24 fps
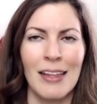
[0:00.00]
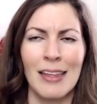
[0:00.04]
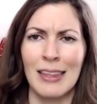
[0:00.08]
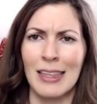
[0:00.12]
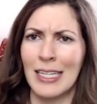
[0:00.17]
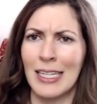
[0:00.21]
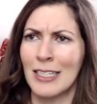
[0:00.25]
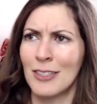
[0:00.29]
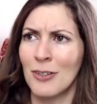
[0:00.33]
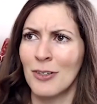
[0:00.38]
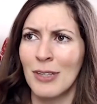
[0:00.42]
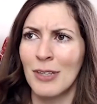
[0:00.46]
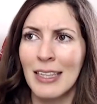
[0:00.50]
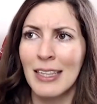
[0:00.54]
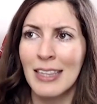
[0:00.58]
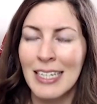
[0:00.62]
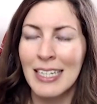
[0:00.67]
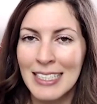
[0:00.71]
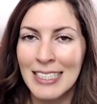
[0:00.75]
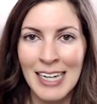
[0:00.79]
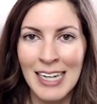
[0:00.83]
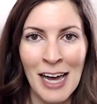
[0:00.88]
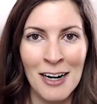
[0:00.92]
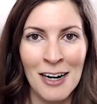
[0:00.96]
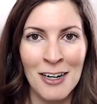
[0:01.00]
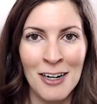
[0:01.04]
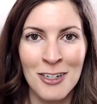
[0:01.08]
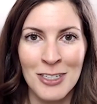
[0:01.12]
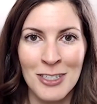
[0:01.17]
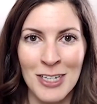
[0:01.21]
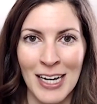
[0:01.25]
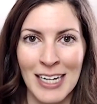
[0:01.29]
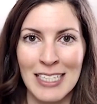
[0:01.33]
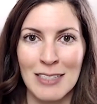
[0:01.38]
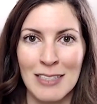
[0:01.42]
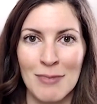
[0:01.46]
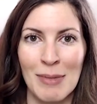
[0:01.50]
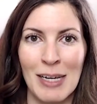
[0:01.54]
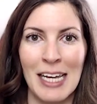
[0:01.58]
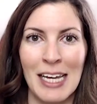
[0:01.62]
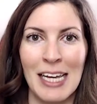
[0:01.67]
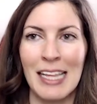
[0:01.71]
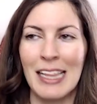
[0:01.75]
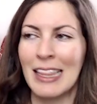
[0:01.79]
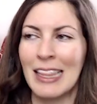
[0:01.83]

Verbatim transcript: These are the things that energize me.